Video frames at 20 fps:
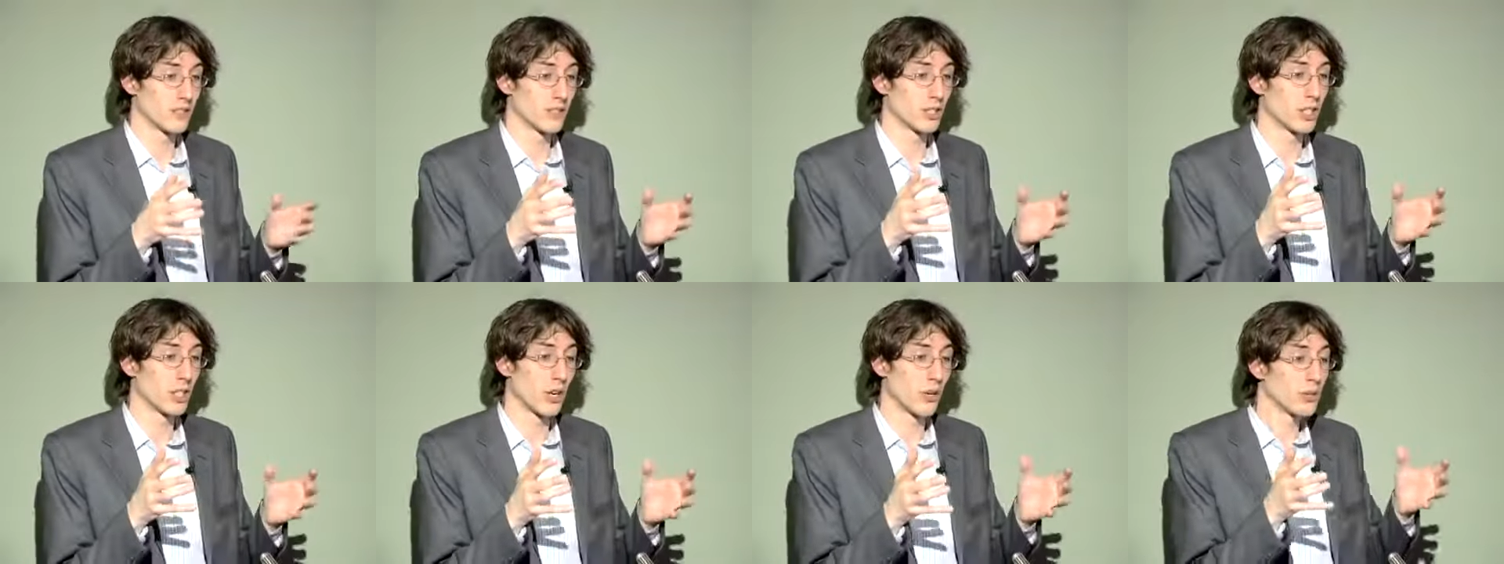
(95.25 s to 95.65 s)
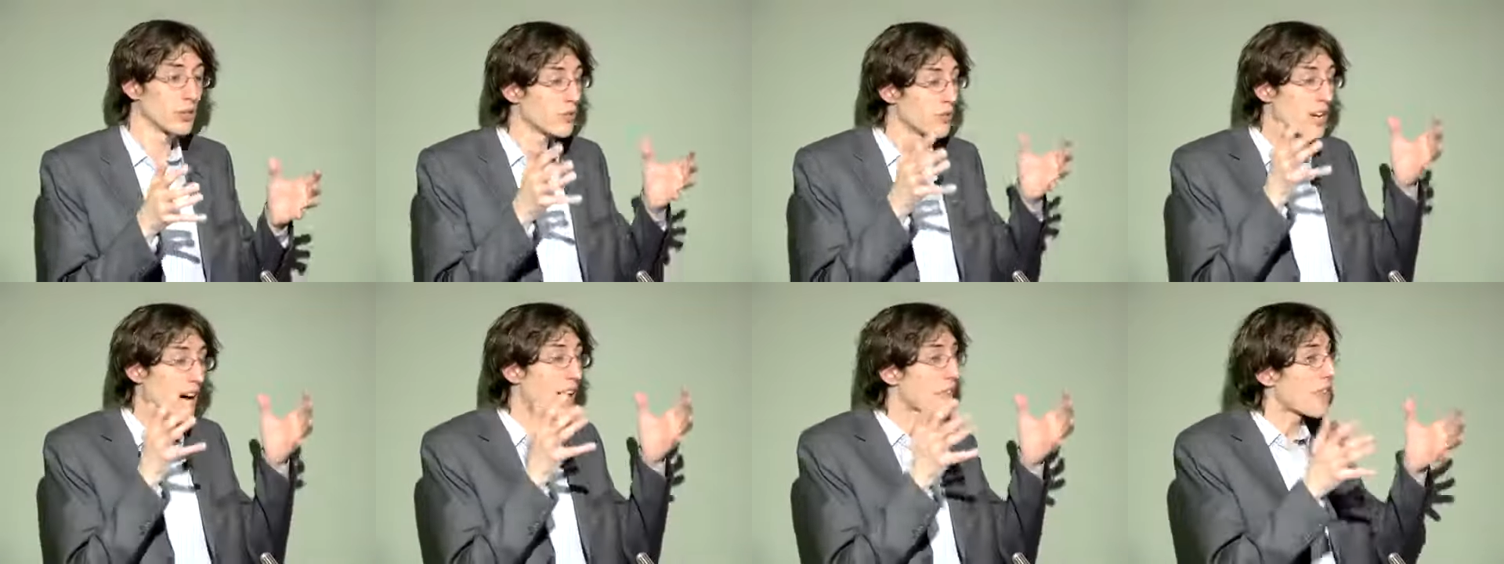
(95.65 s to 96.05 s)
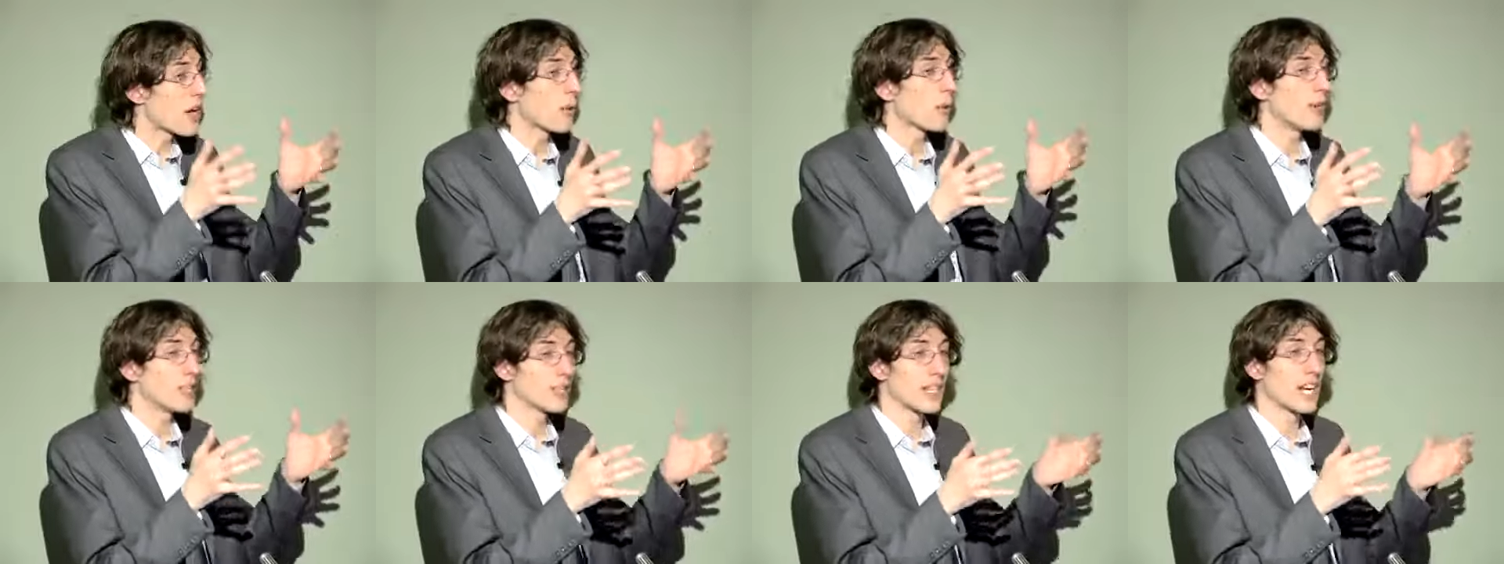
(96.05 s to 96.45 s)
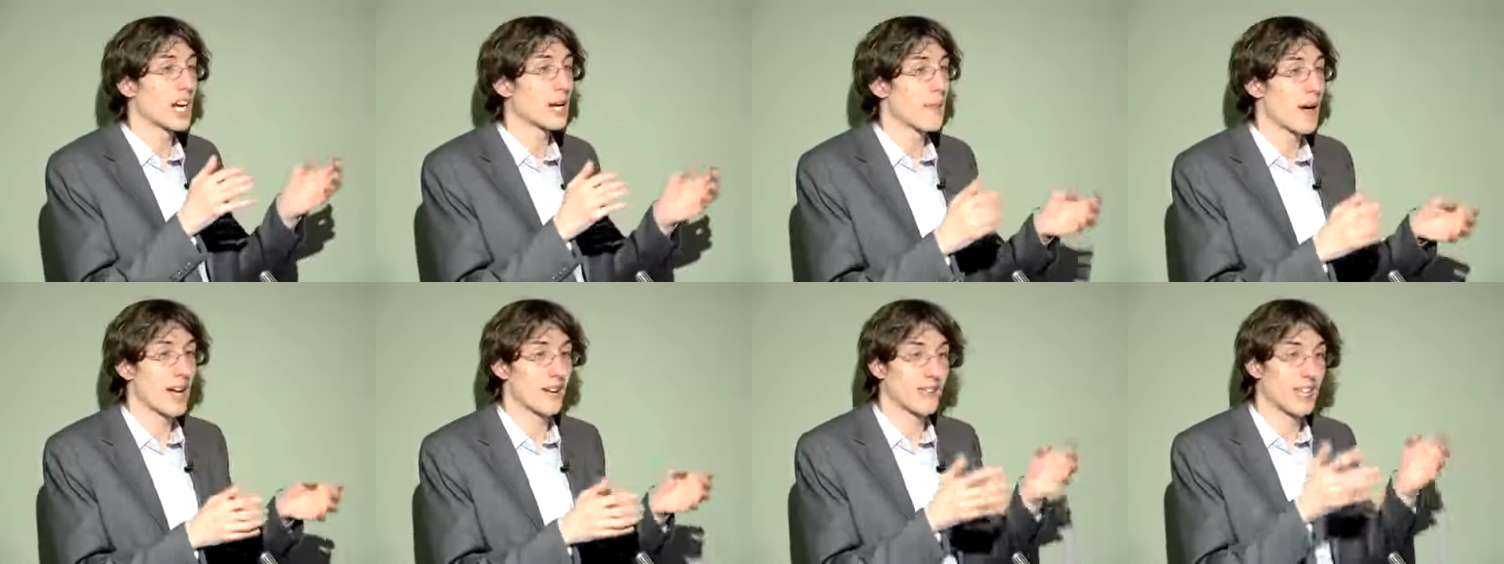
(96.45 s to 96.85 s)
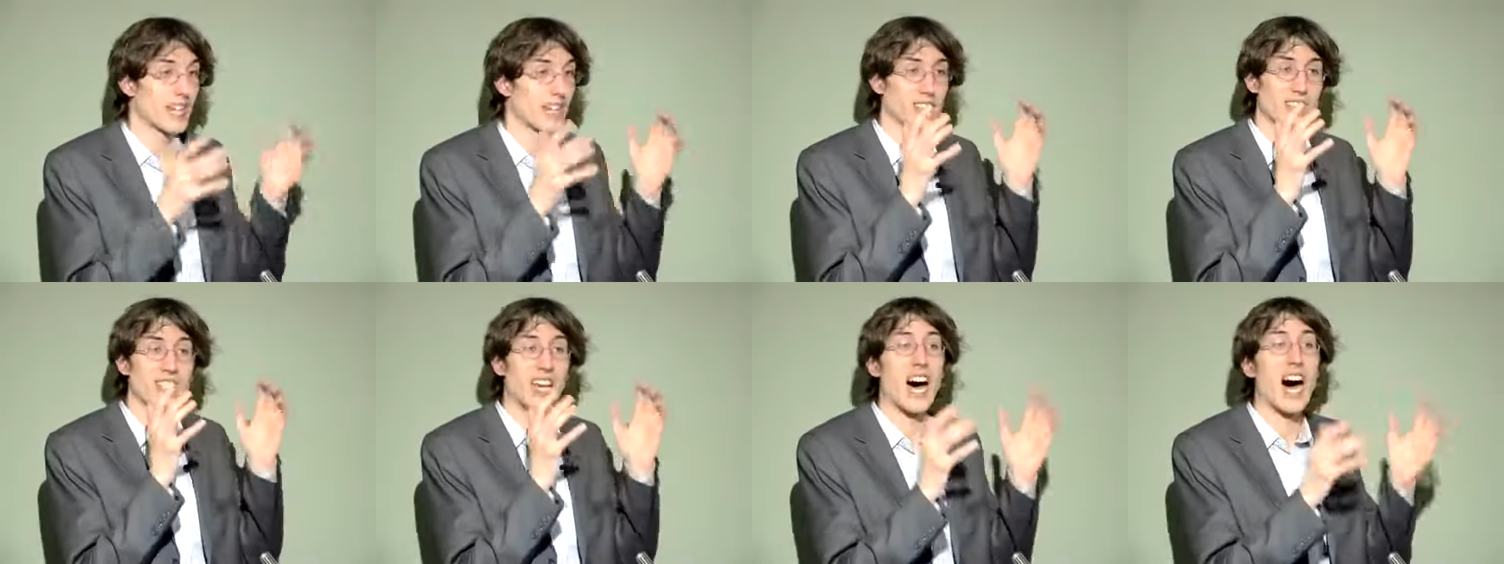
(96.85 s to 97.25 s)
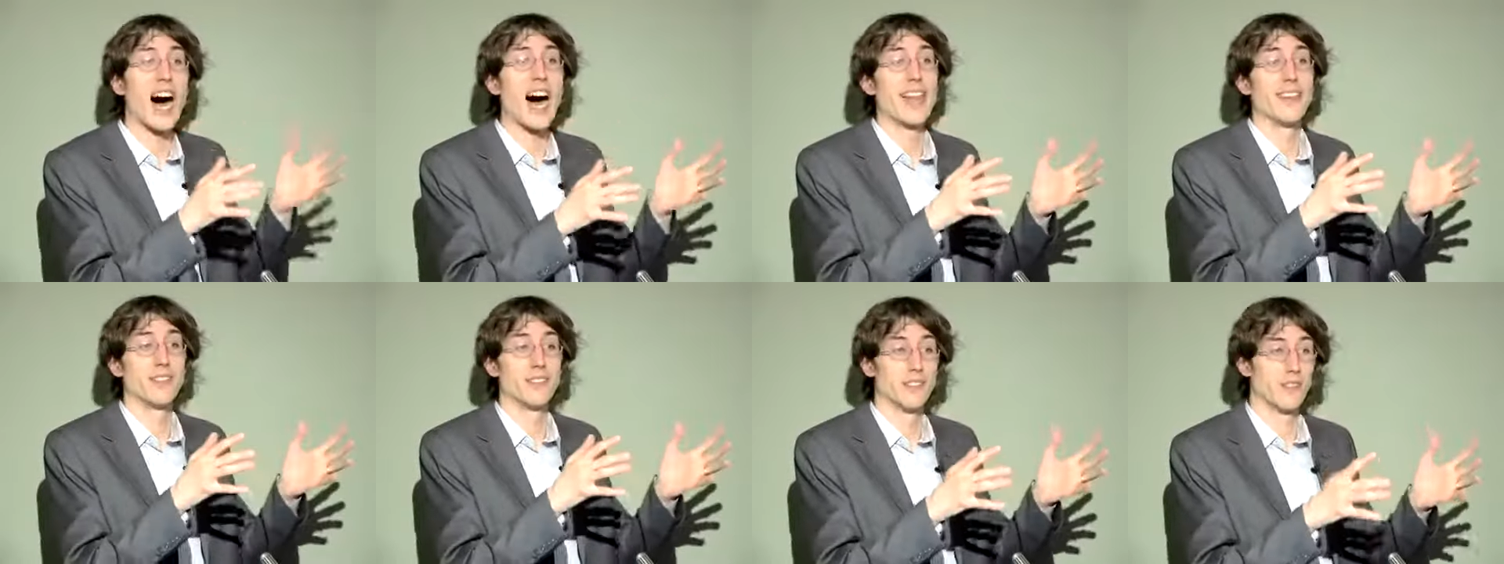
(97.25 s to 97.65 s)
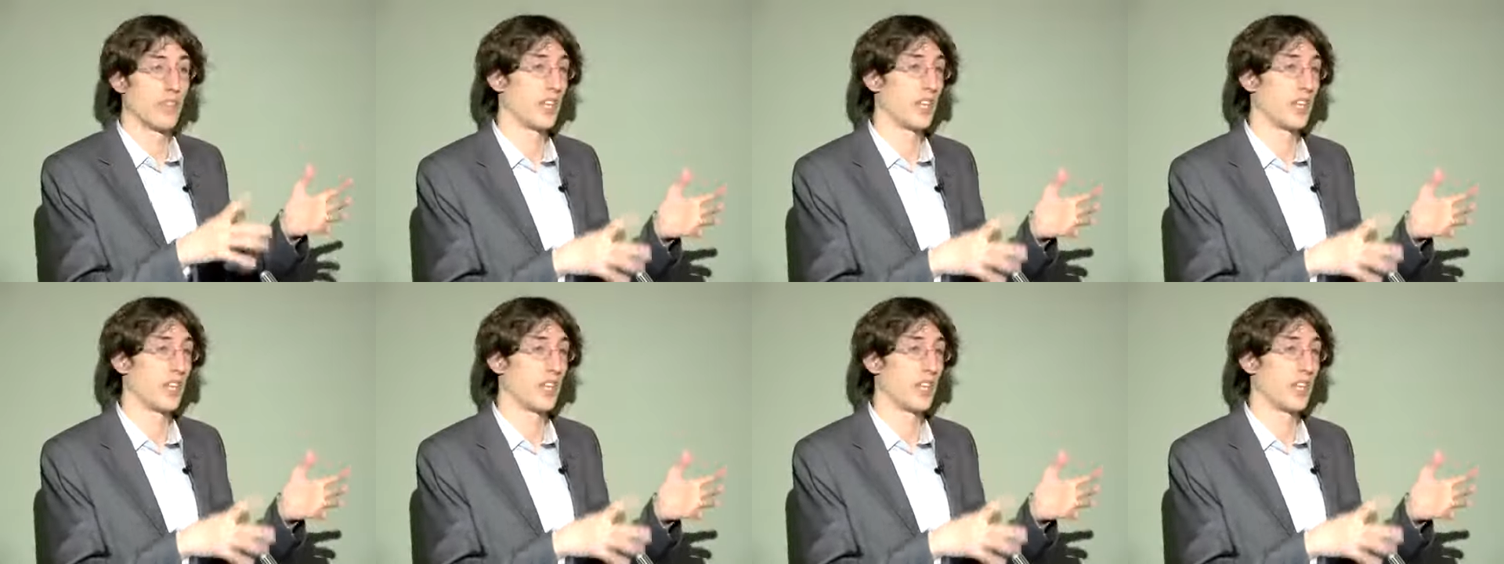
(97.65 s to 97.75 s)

you've got that 1 terabyte of data that's hot,